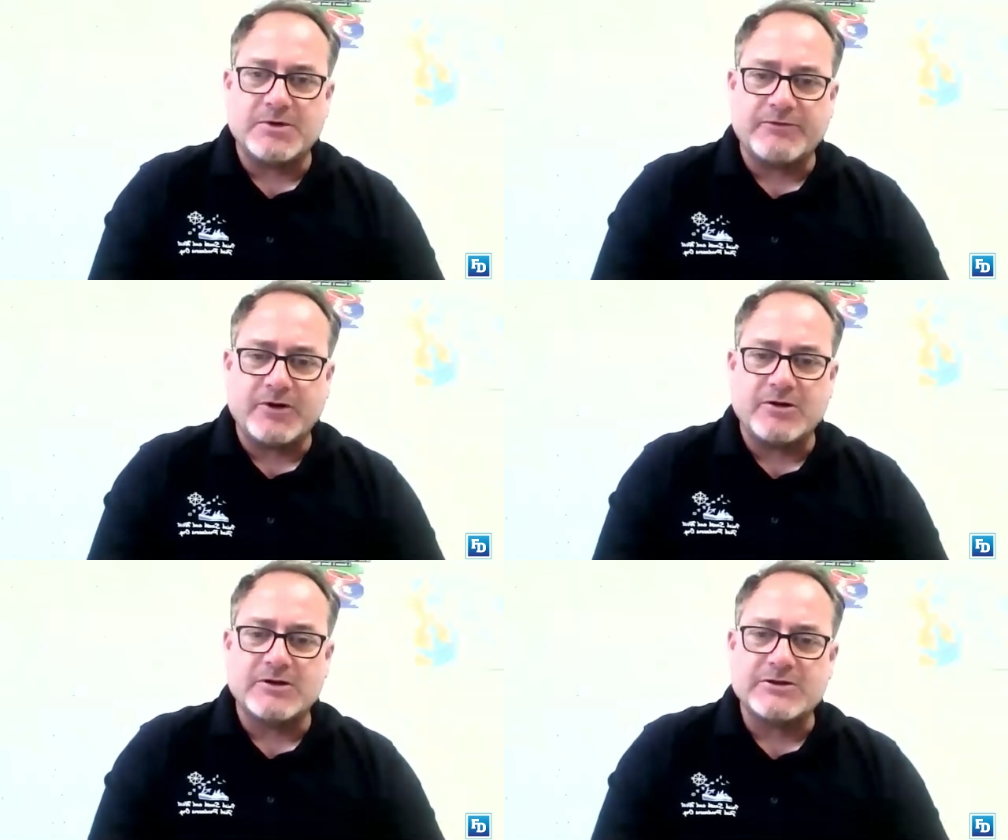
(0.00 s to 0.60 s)
of
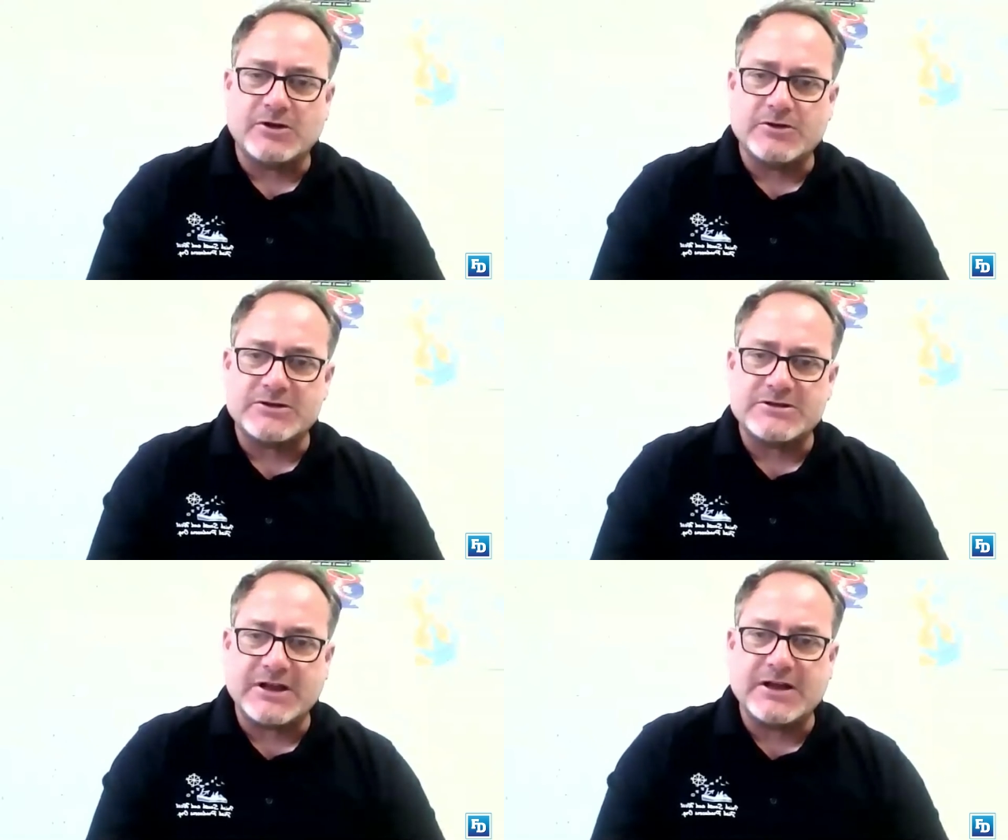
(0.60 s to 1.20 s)
Ireland to
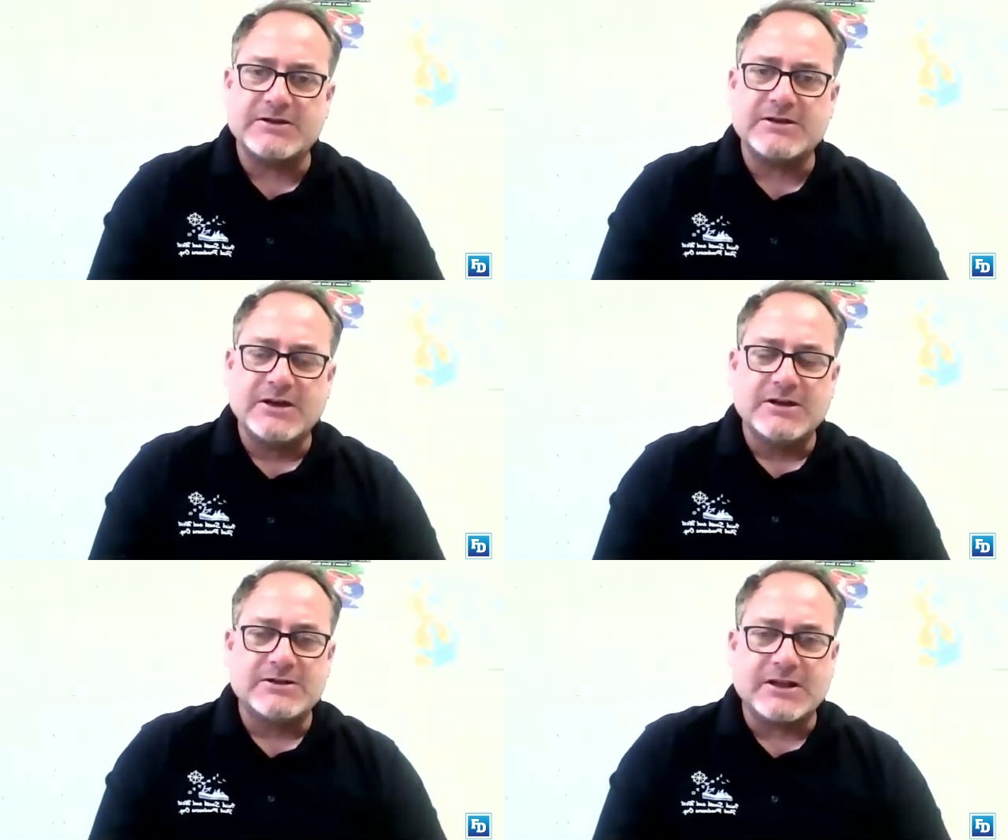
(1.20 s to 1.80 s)
understand
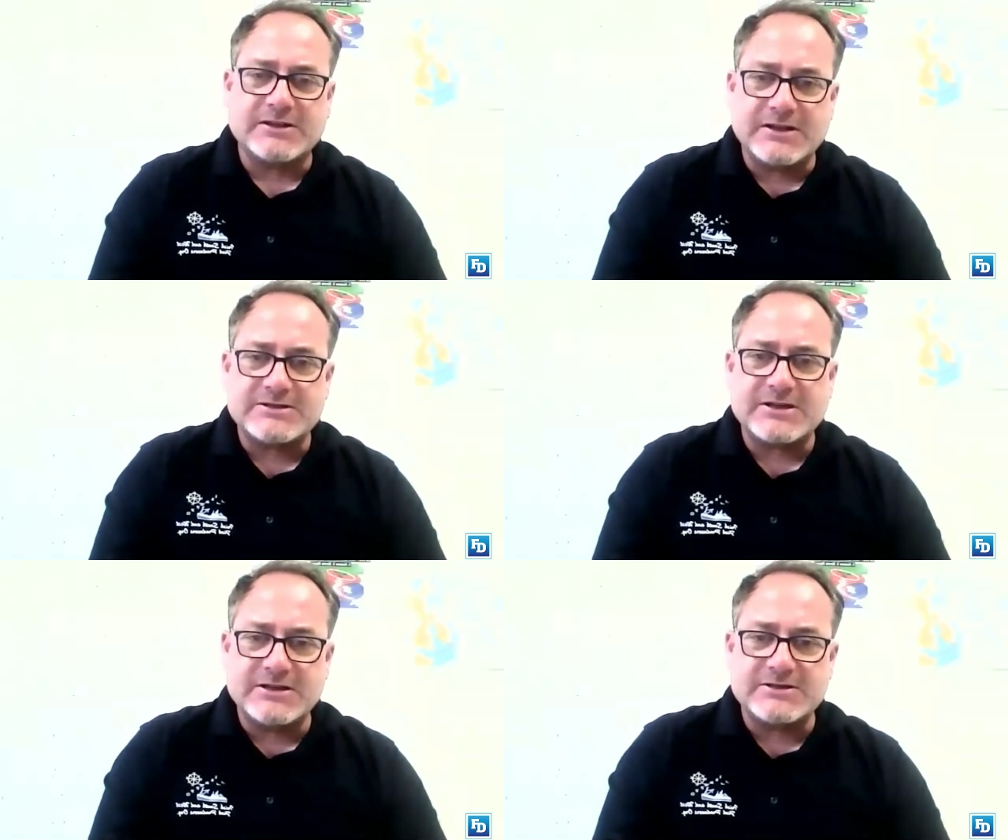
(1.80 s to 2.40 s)
that
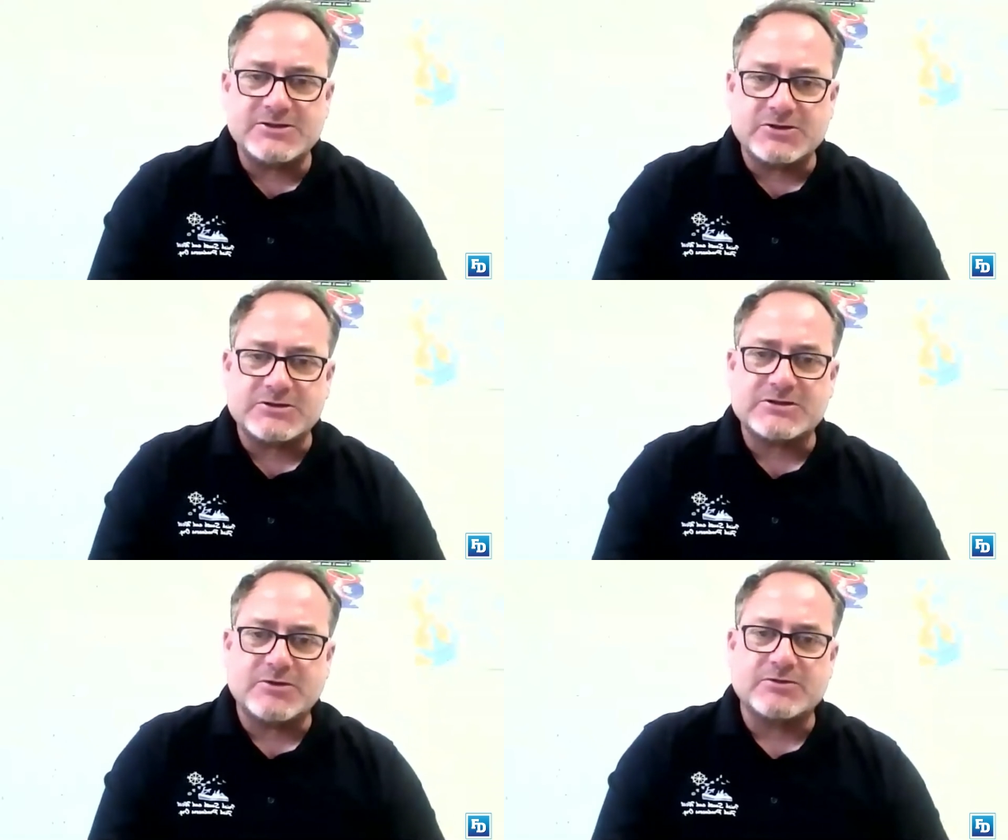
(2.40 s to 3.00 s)
this isn't
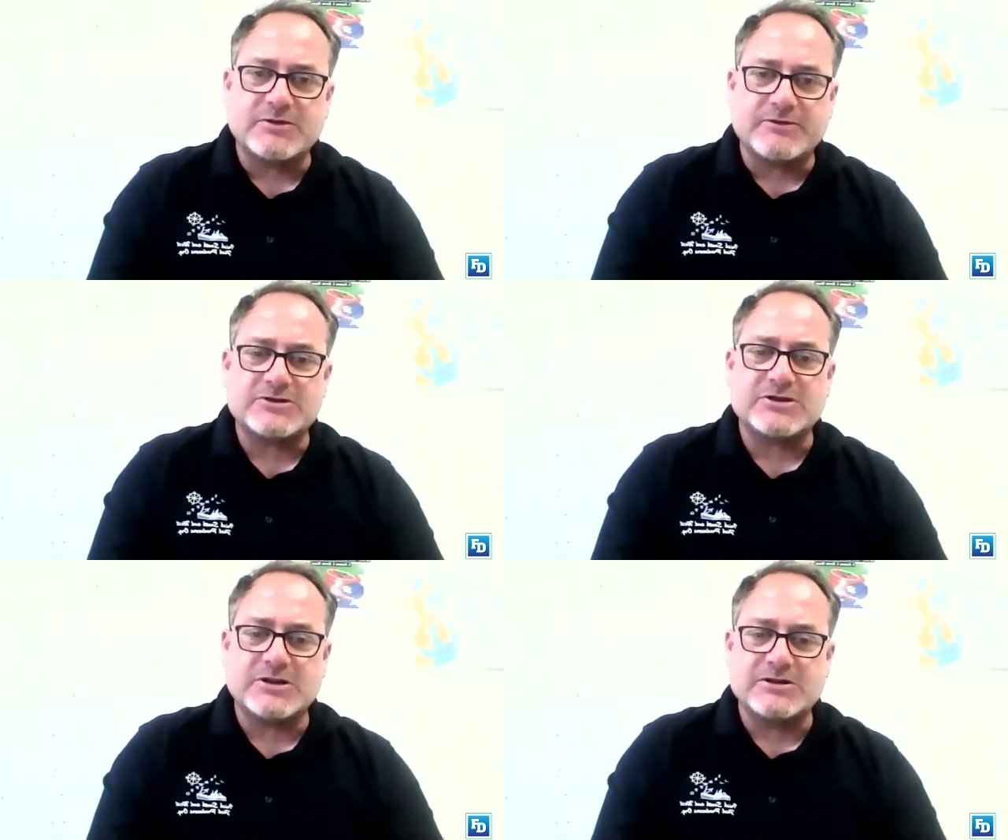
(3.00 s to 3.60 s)
just about the
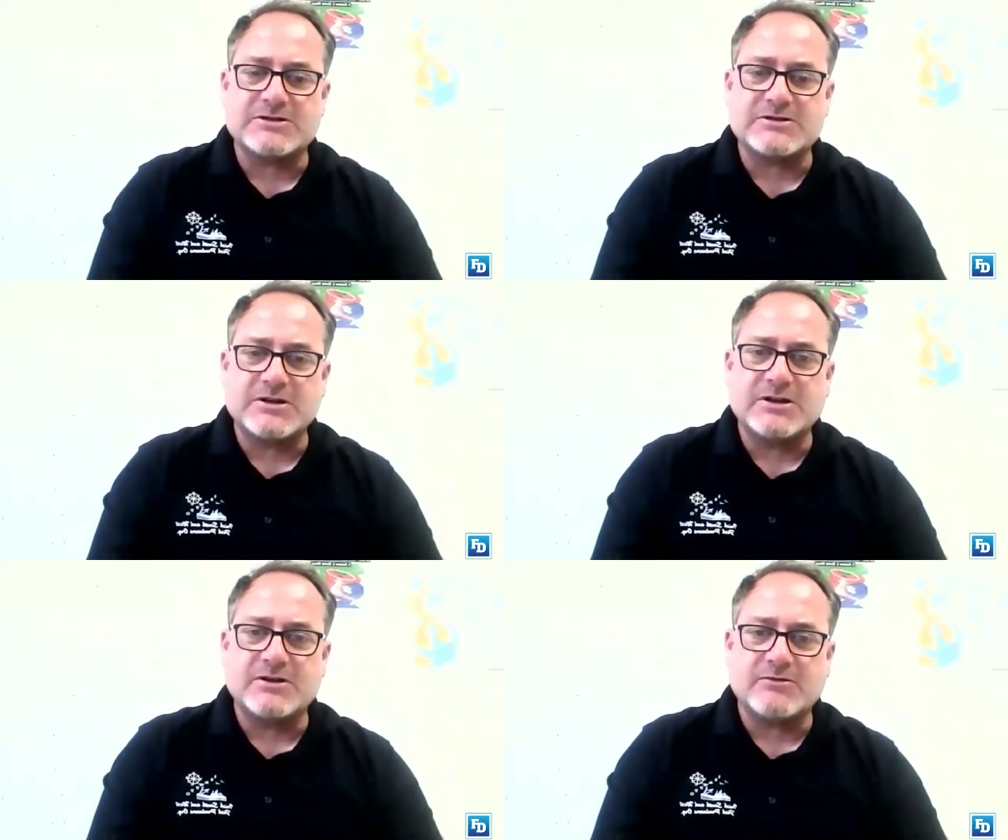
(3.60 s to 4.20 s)
fishing
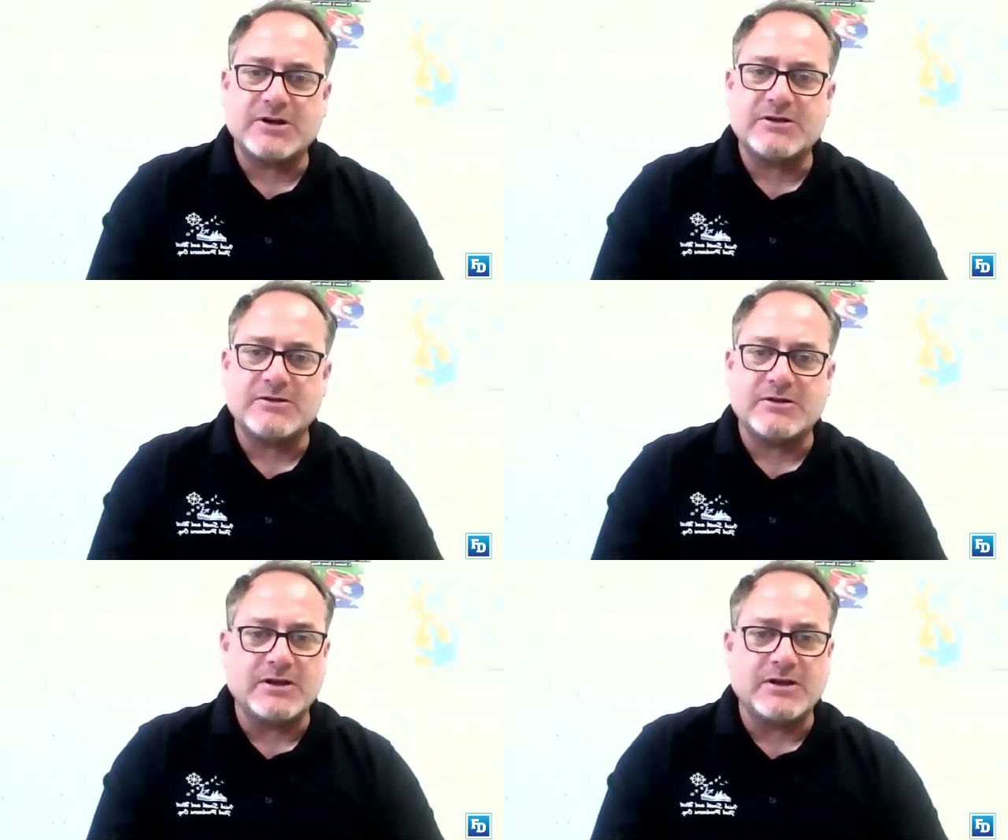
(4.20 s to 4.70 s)
industry, right?